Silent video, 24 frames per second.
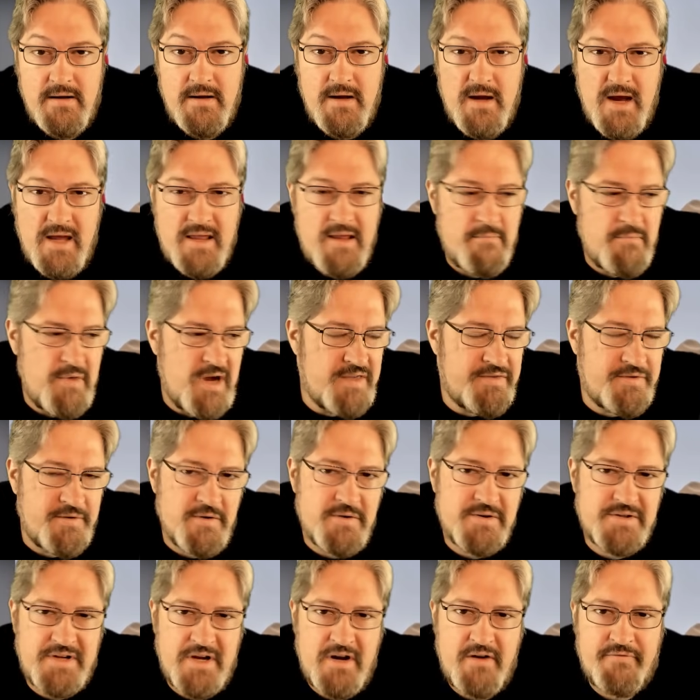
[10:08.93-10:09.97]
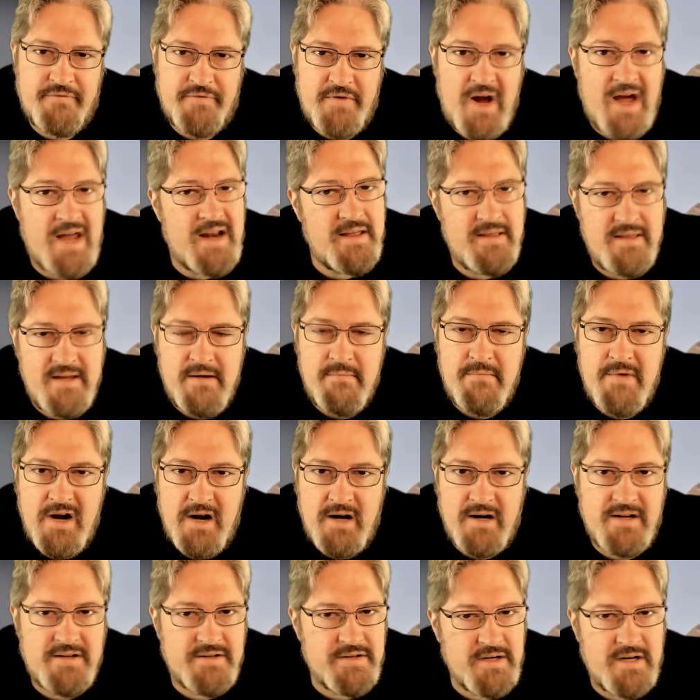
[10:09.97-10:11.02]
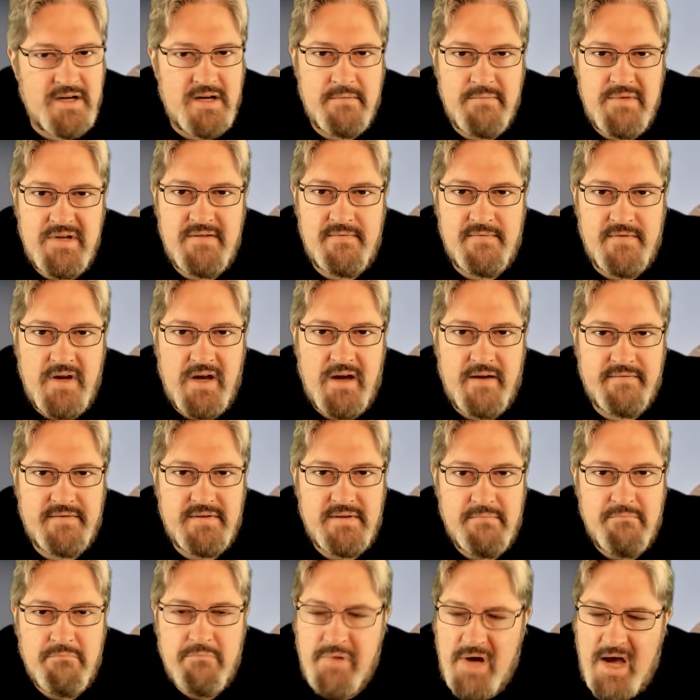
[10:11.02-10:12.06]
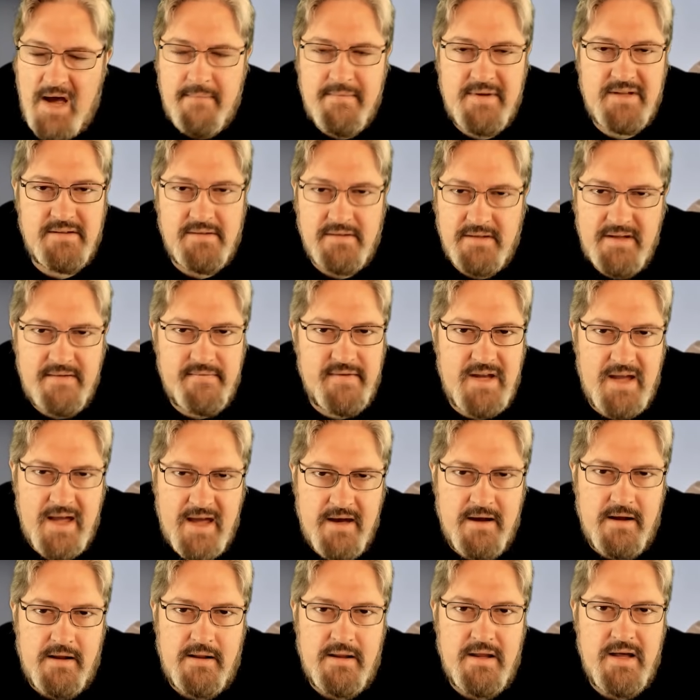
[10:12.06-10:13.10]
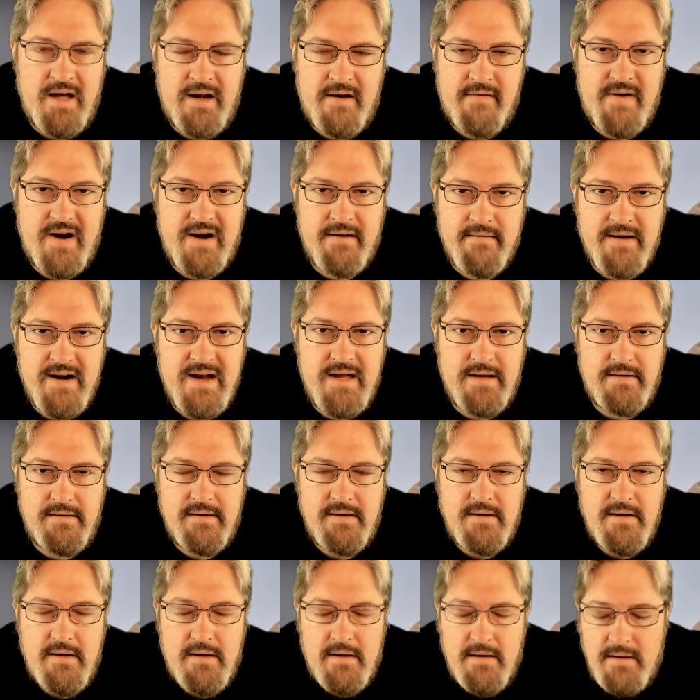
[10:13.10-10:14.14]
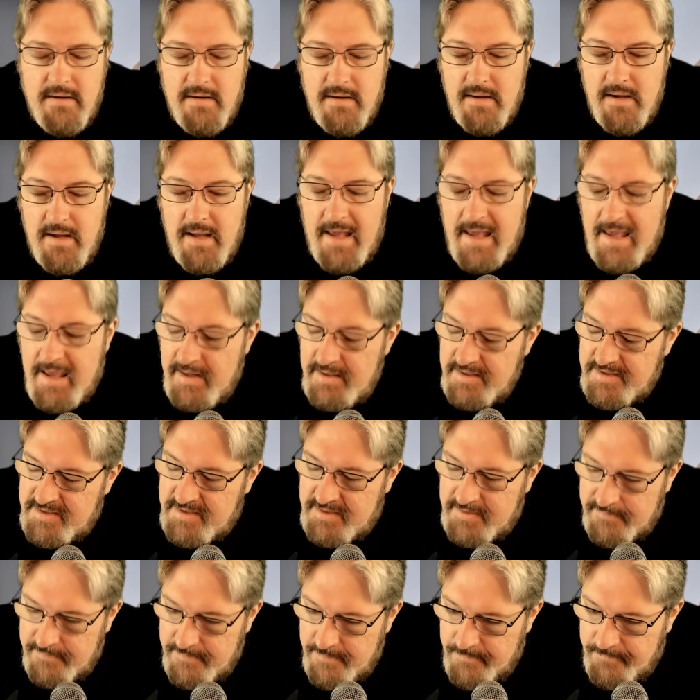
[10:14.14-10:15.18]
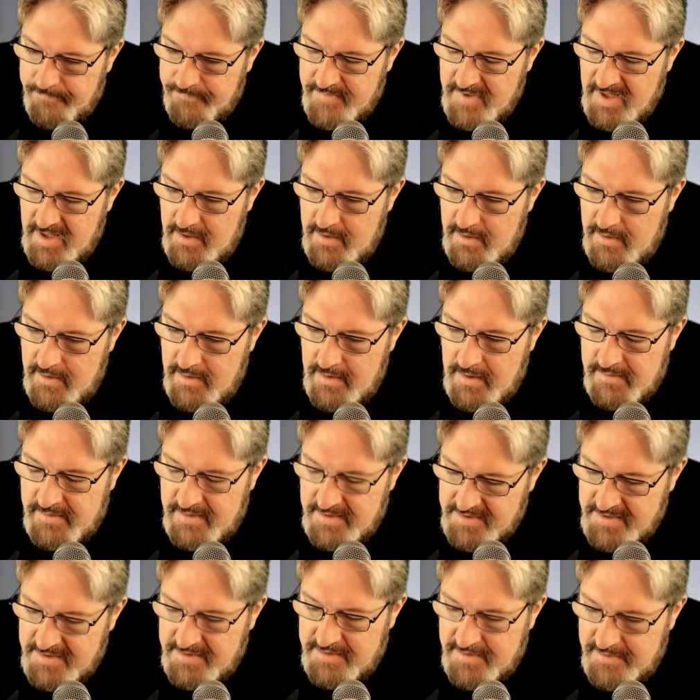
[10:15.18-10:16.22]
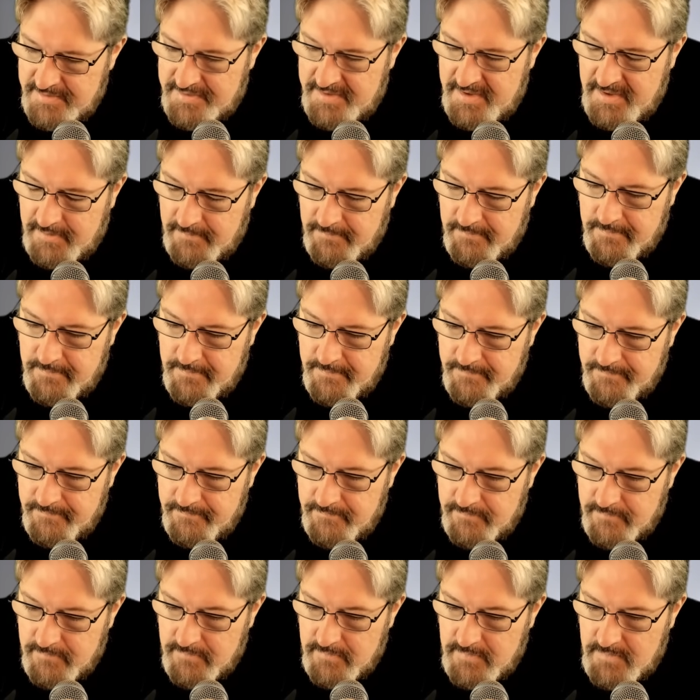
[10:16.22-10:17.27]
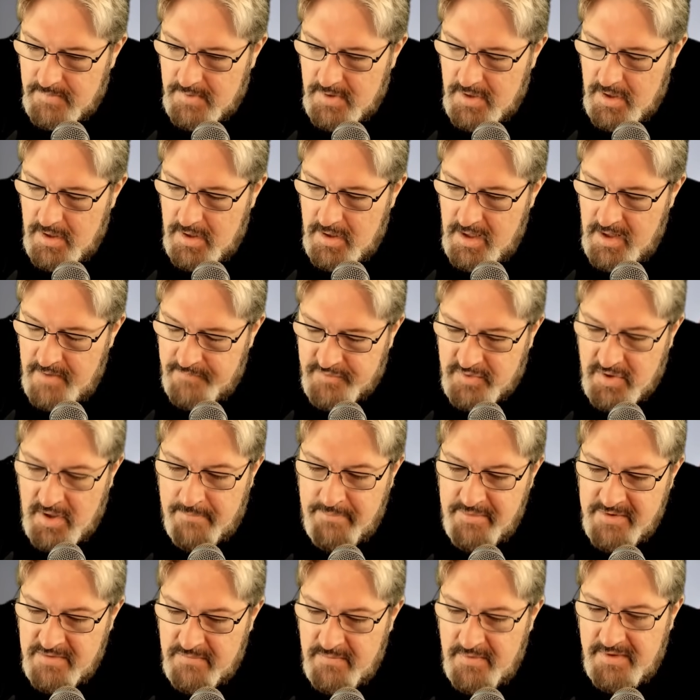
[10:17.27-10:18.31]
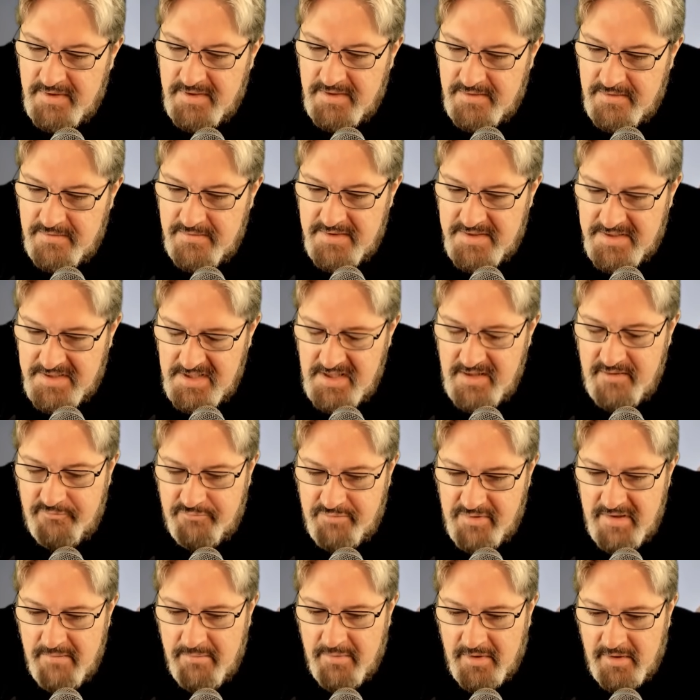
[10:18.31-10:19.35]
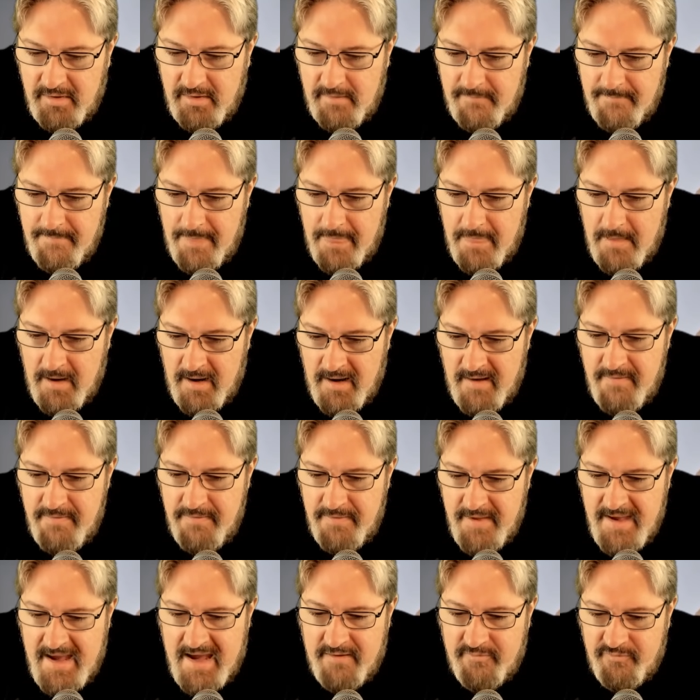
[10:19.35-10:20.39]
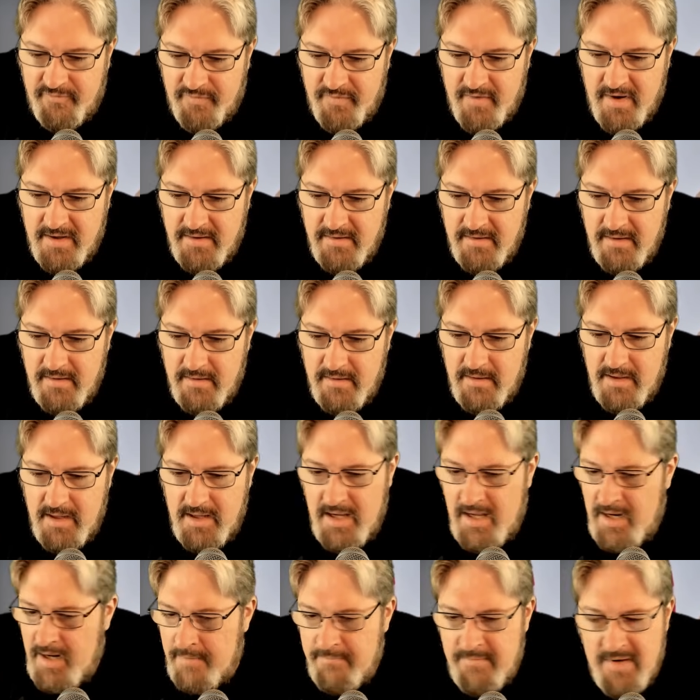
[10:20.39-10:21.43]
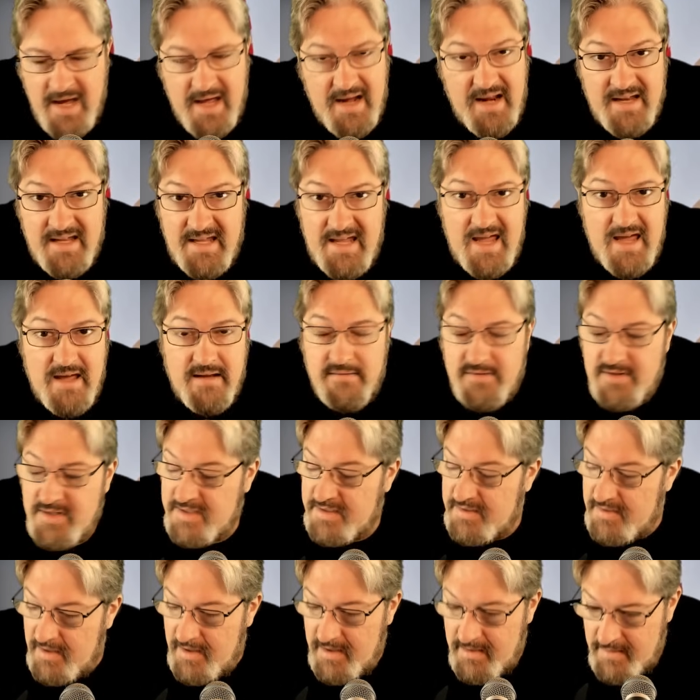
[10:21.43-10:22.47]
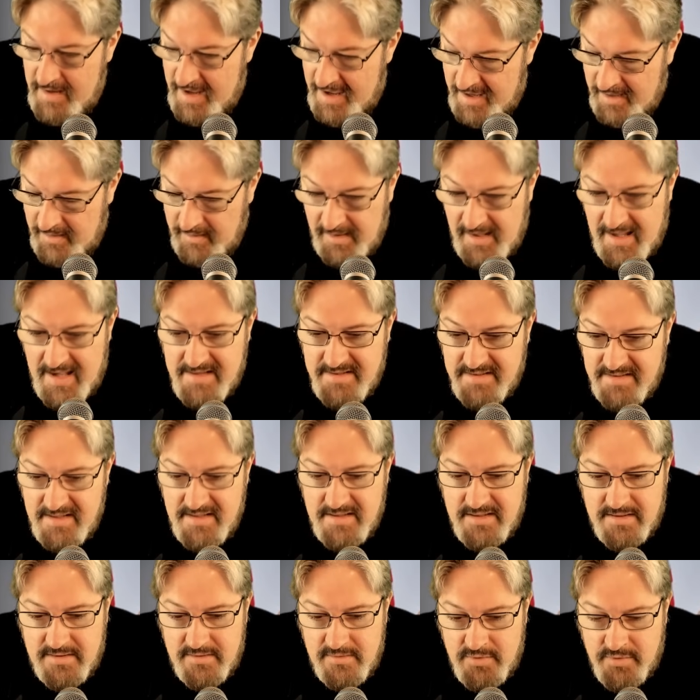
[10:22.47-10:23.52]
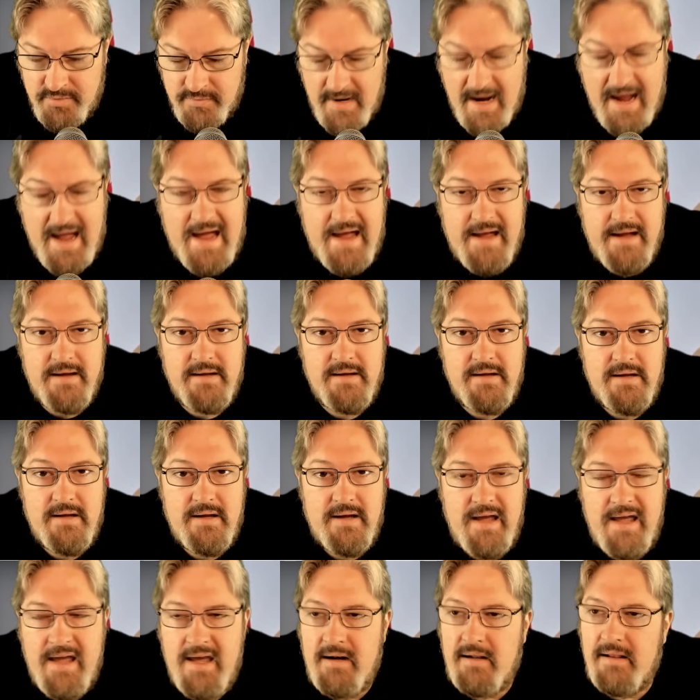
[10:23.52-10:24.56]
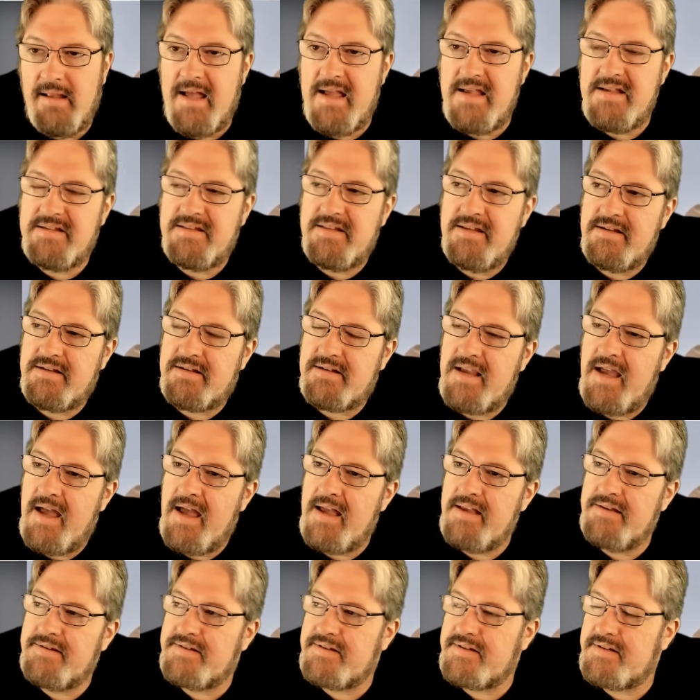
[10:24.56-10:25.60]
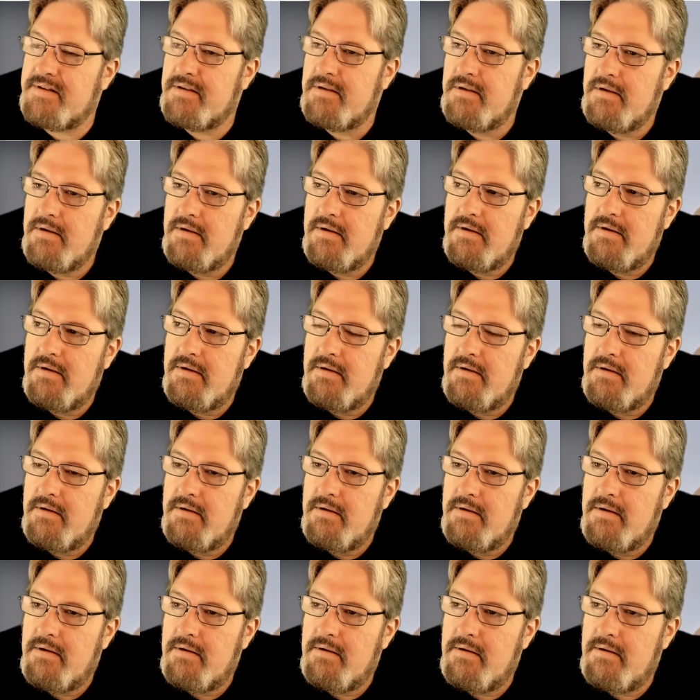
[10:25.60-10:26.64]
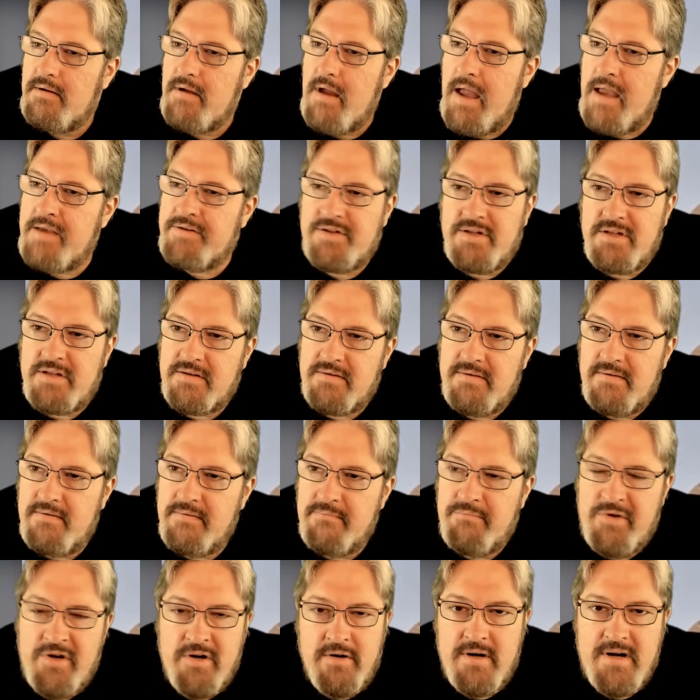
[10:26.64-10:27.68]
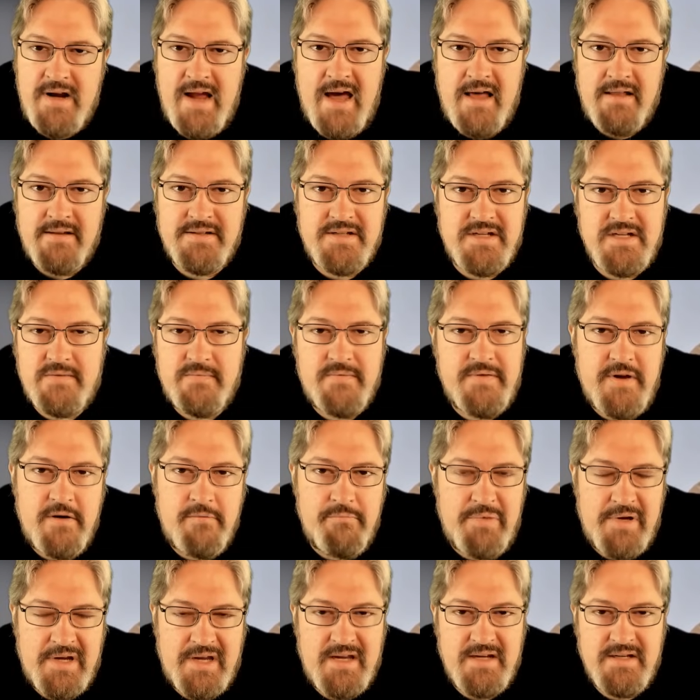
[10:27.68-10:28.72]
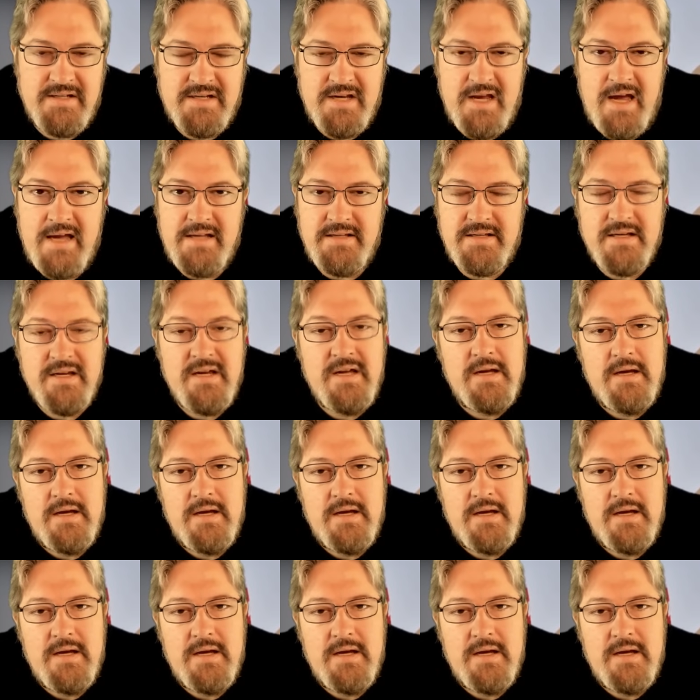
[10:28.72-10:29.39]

And then by Thursday or Friday, the Americans are going to be involved, bombing the living hell out of Iran. And this is the thing. If Trump is willing to deceive people on that front, and I'm not, again, just analyze this dry. Analyze this as just pure analysis without picking sides.